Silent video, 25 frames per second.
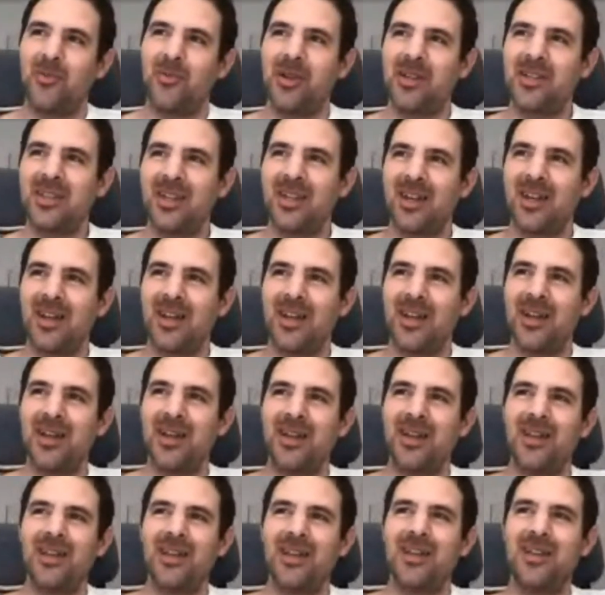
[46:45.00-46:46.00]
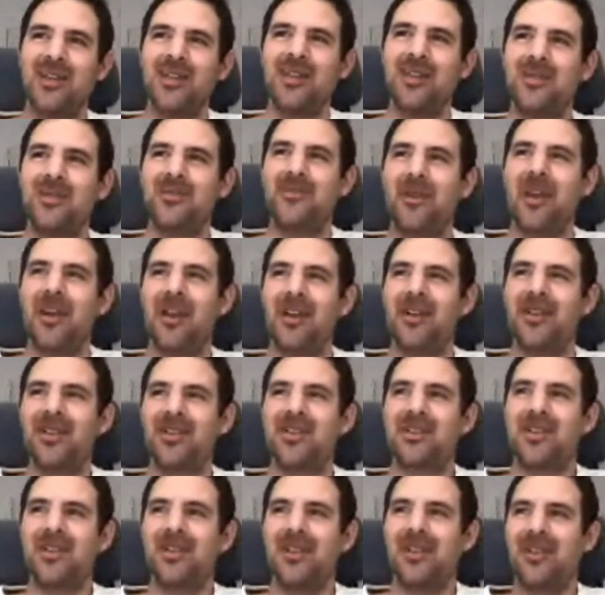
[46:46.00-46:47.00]
basically,
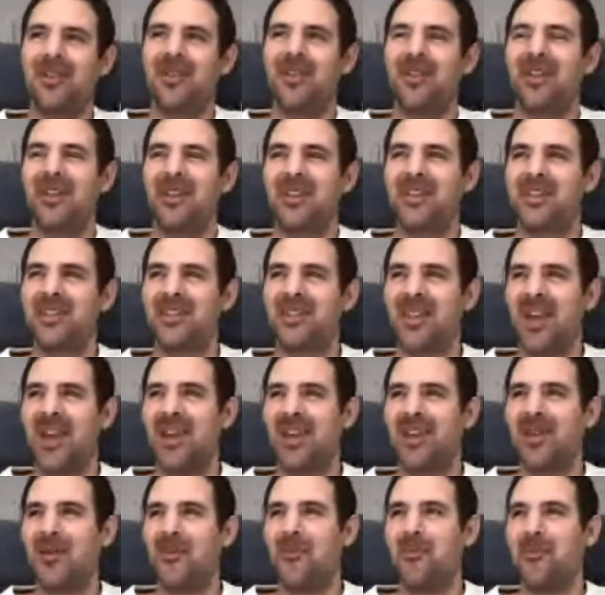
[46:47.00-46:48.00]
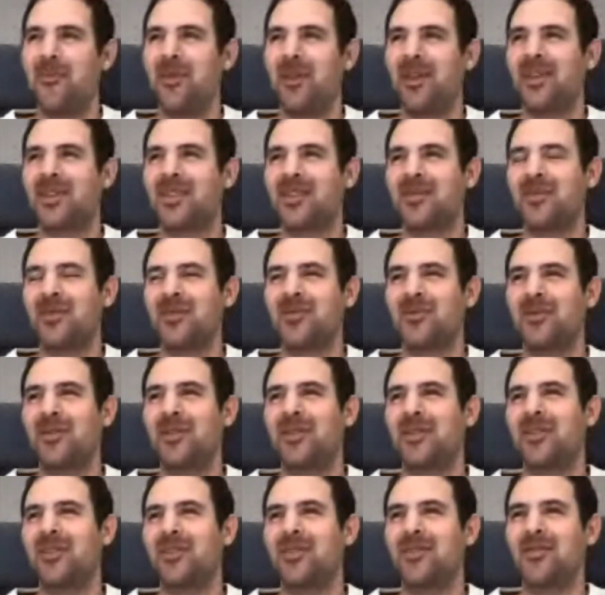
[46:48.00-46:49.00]
Balancer is like a mix
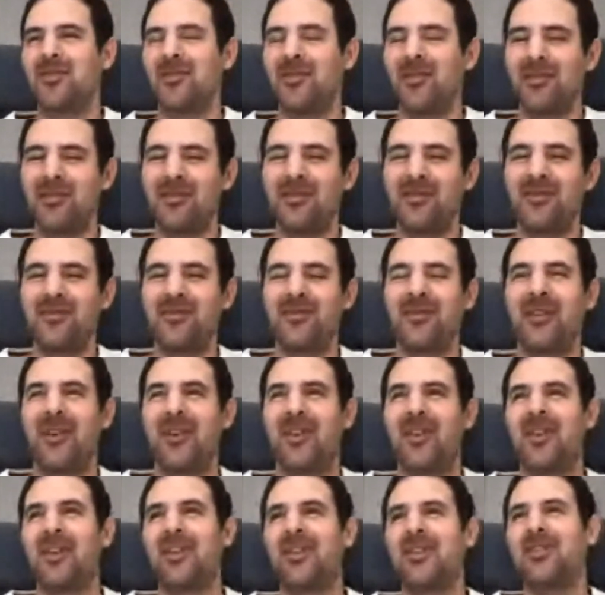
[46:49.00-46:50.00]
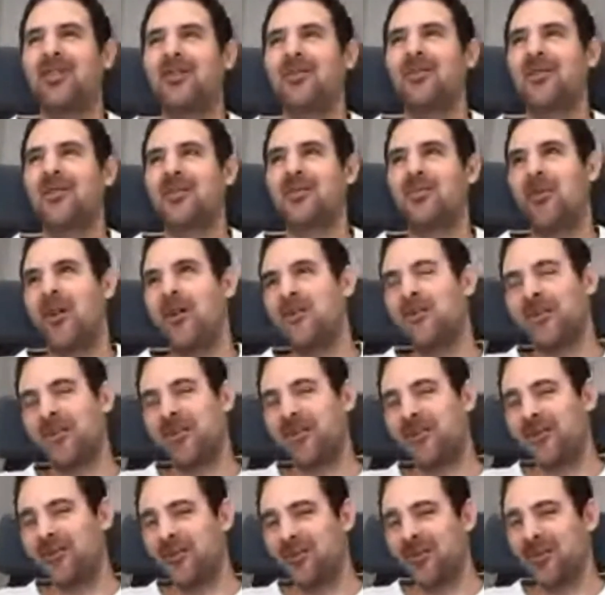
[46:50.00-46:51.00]
between Curve and Uniswap,
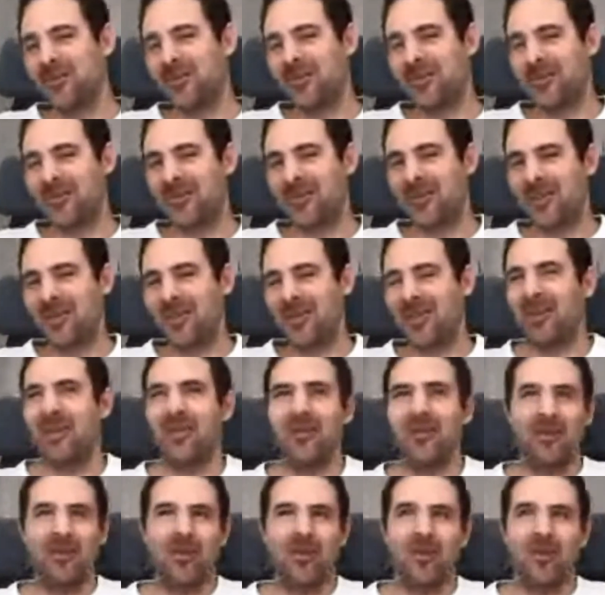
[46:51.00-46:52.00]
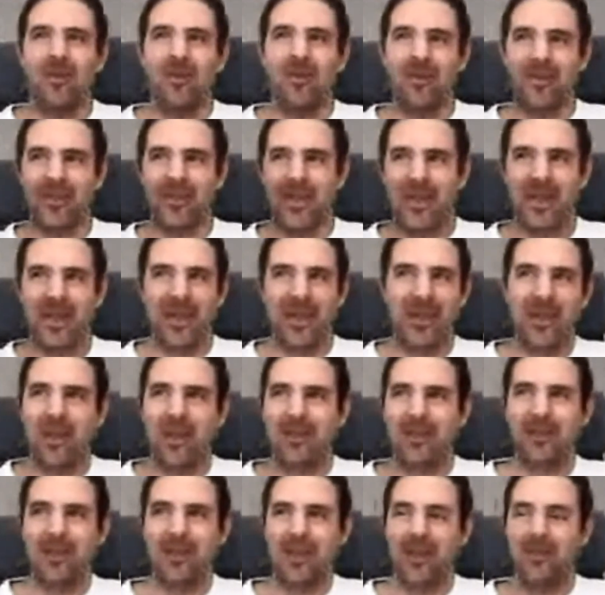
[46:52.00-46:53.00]
if you would, or say another
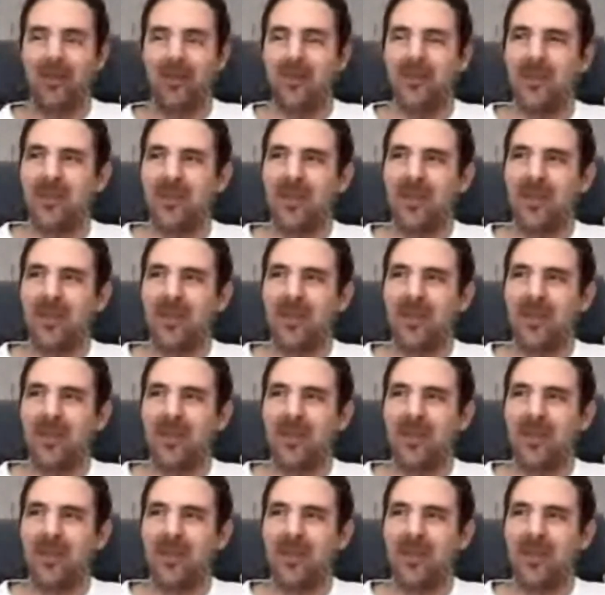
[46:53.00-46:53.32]
MM.